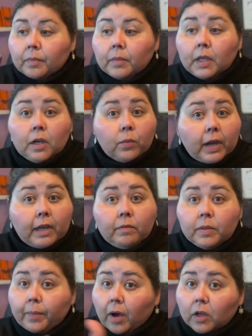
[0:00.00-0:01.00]
It
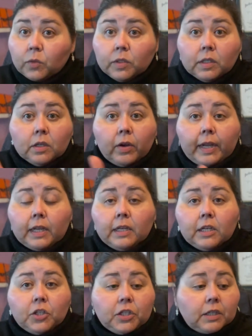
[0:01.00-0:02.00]
arrived, the box was in great
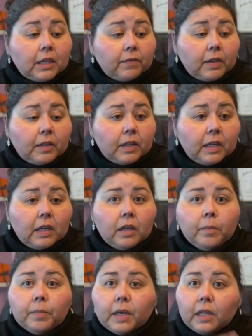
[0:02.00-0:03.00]
condition and
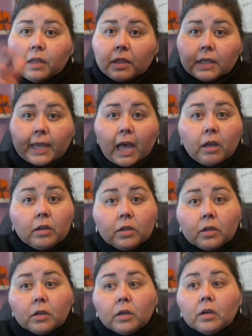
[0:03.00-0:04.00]
everything, but the
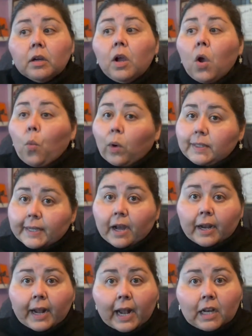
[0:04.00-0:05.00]
calendar, once I
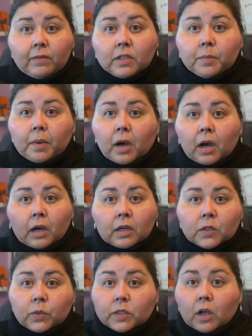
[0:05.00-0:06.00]
got it out of its
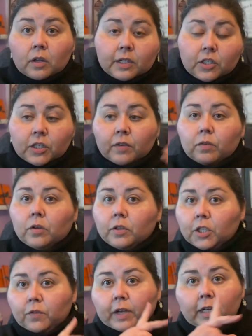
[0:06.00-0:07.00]
box, was all disheveled
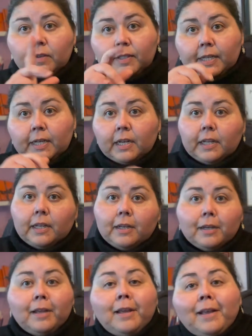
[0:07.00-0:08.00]
and you've kind of seen it
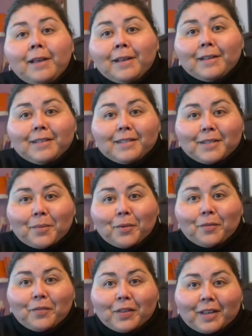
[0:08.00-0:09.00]
in some
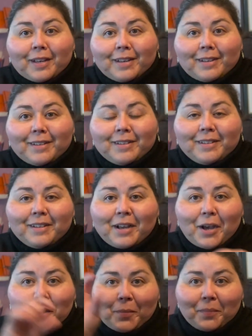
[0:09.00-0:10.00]
of the
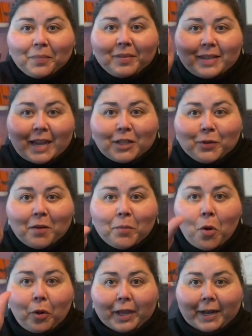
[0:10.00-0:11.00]
um, days my
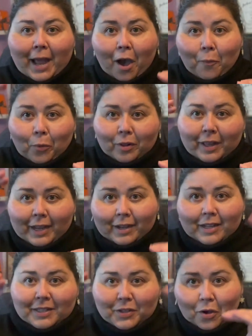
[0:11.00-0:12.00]
pulling it out were like,
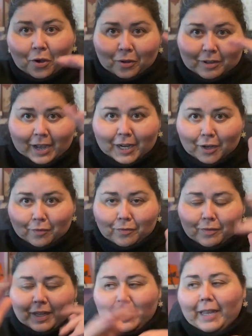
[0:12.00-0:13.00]
it's all kind
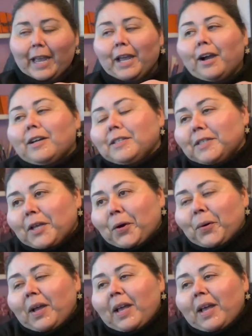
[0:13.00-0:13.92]
of in chaos. So